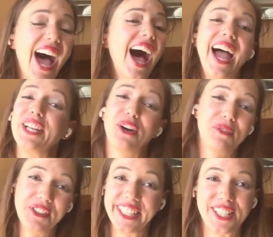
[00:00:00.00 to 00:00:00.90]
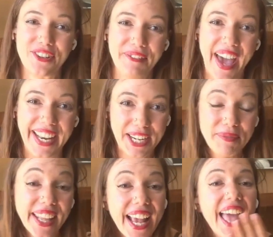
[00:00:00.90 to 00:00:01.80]
I know I'm really dramatic,
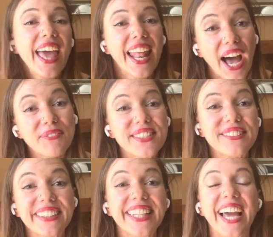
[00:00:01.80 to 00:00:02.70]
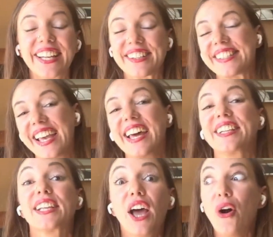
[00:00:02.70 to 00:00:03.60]
but it helps to really
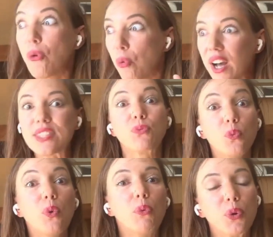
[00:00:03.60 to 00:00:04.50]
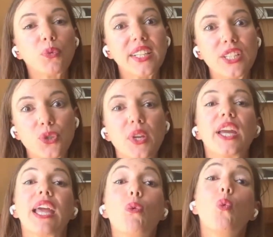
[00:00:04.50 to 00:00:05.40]
understand what we're really
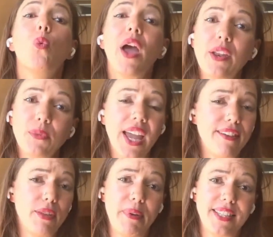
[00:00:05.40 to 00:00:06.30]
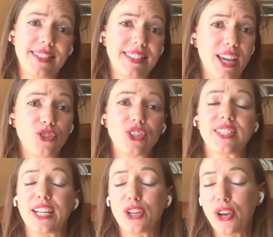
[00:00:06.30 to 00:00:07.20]
doing when we have the best intentions.
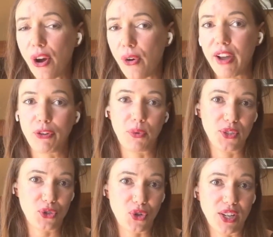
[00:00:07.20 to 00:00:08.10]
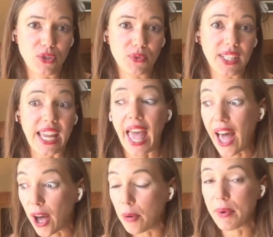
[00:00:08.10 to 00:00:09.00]
I know everyone's trying to really
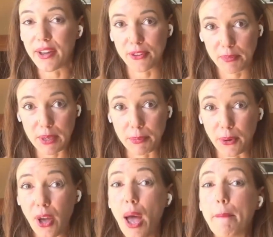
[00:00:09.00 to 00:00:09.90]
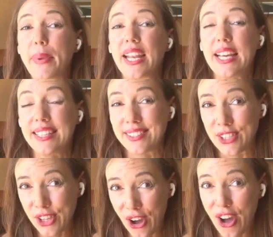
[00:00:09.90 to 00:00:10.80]
help other people, but it is
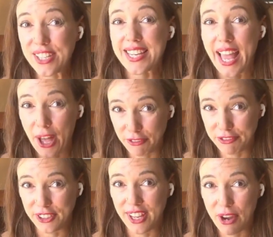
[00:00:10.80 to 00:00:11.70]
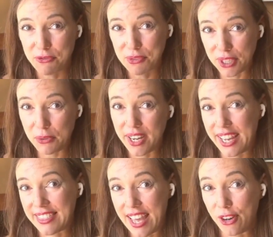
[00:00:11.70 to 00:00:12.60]
not helpful. I really want to
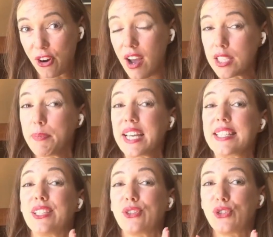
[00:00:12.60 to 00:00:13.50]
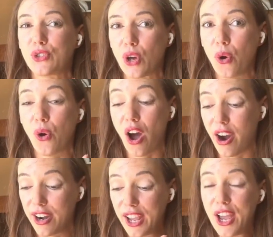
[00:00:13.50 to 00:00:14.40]
get that across because it's so
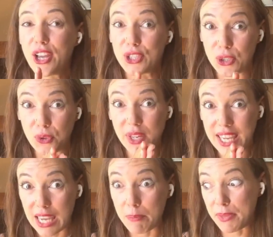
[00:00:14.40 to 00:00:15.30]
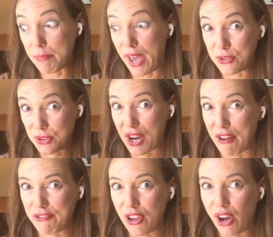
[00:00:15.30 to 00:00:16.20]
hard to keep the boundary
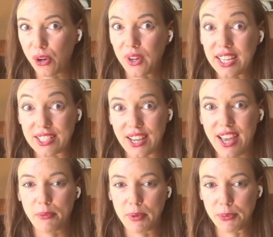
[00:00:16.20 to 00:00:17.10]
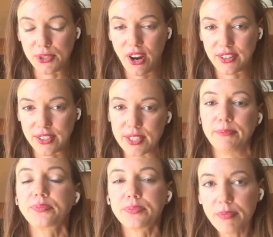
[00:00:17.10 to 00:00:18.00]
of not going into people's gardens.
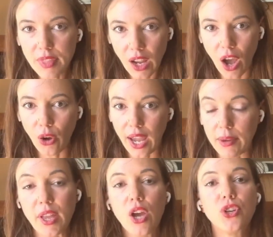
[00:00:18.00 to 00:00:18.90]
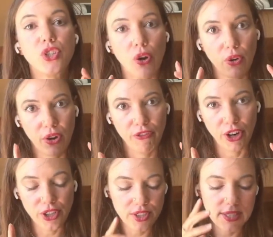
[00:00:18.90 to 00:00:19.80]
Okay, so
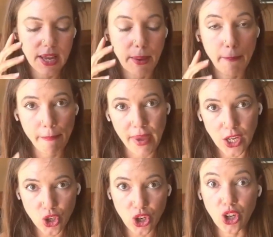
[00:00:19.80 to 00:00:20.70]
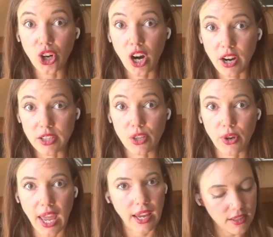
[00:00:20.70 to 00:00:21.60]
first, make sure your garden's
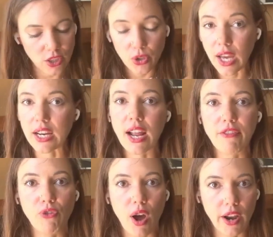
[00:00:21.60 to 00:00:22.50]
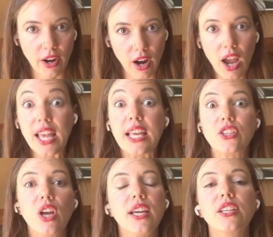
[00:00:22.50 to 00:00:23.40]
okay. Did you get enough water?
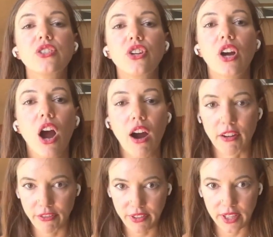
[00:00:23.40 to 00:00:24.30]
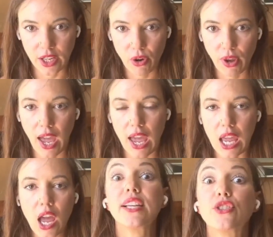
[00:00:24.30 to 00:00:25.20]
Is your heart feeling okay?
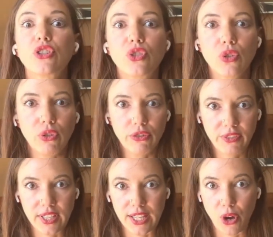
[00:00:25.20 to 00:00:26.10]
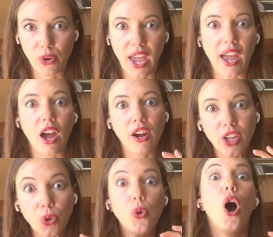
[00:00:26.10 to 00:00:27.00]
Is your soul feeling okay? Are
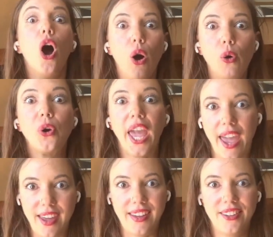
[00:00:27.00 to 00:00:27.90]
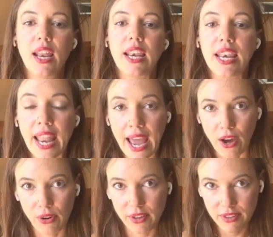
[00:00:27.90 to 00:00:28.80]
you okay? Now,
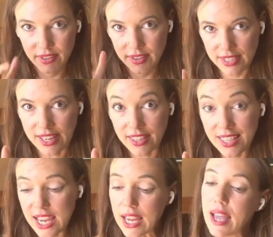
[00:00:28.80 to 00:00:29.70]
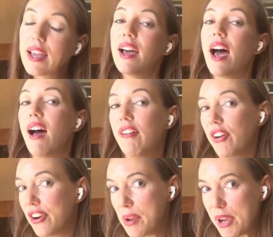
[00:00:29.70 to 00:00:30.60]
second thing, I've
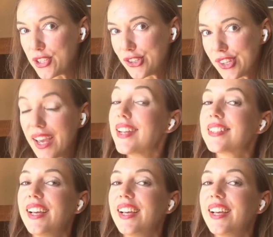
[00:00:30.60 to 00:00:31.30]
already mentioned it,